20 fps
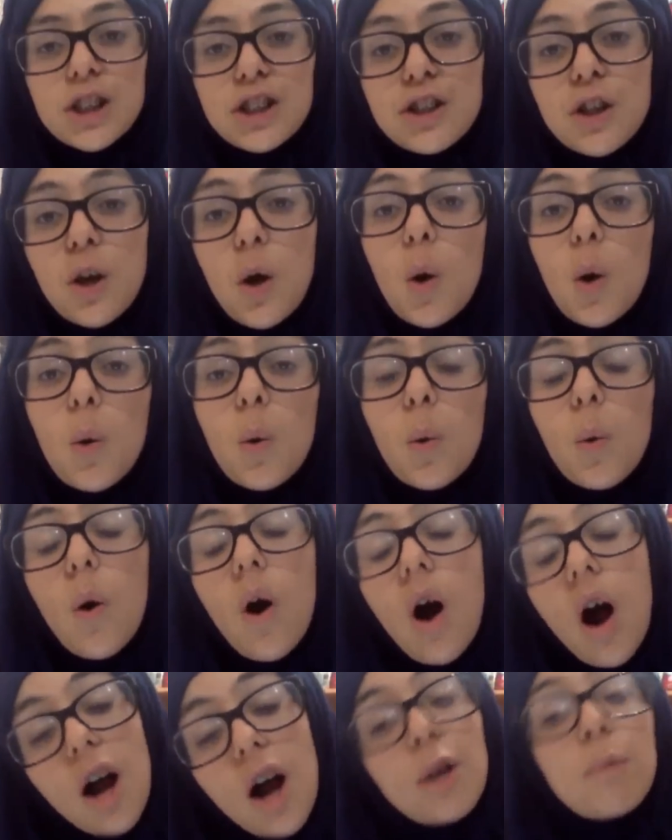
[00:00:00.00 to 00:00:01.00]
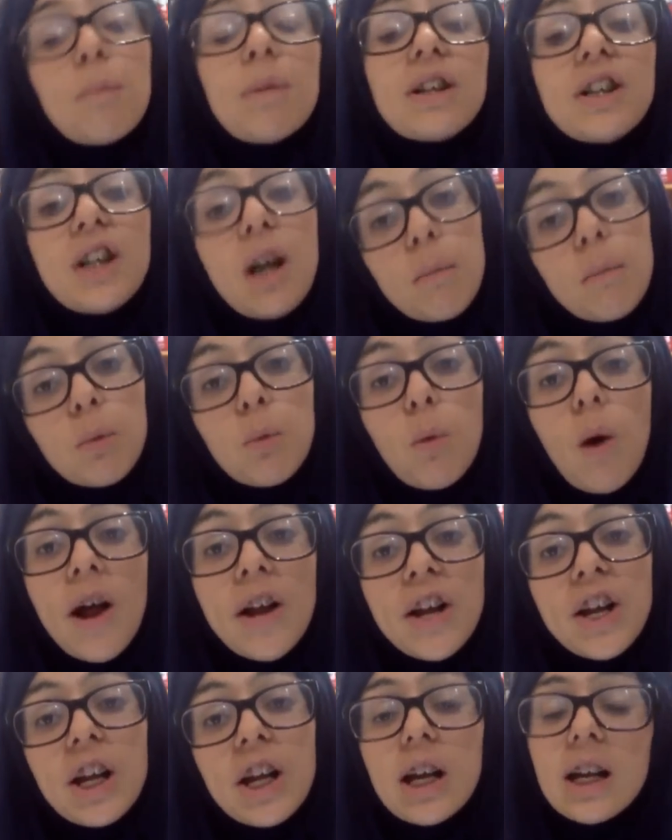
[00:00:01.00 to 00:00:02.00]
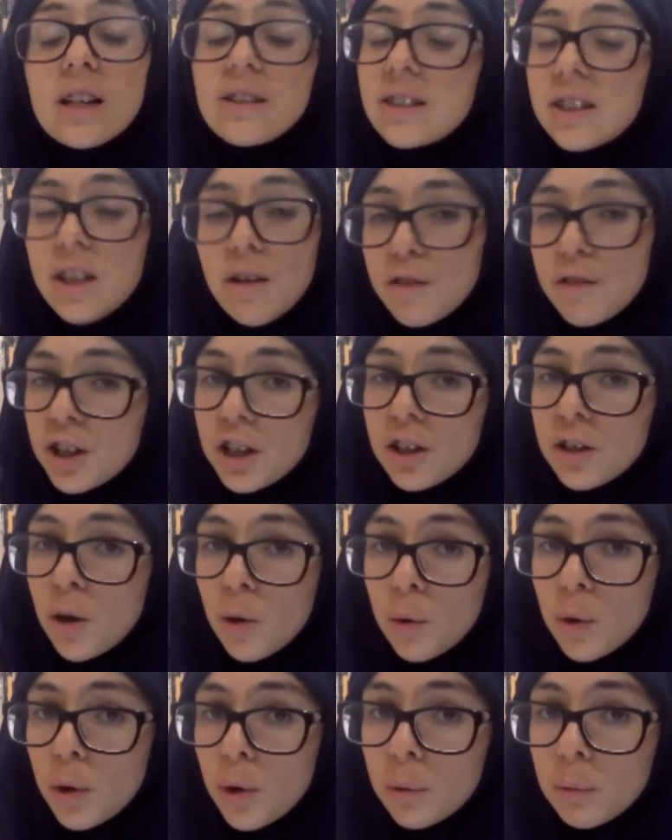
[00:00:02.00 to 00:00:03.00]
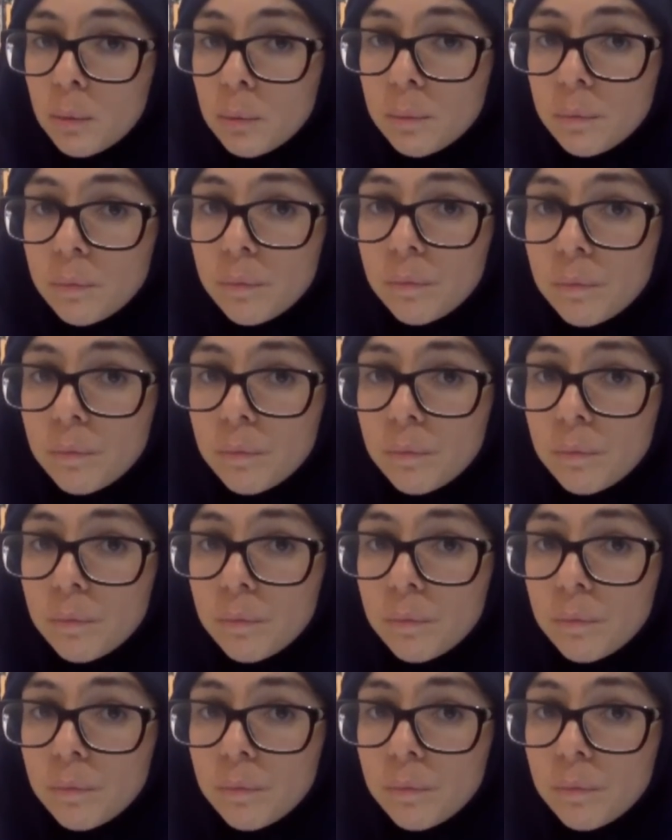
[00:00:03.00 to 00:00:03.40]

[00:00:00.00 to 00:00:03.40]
So argument number 1 is a definite no-no.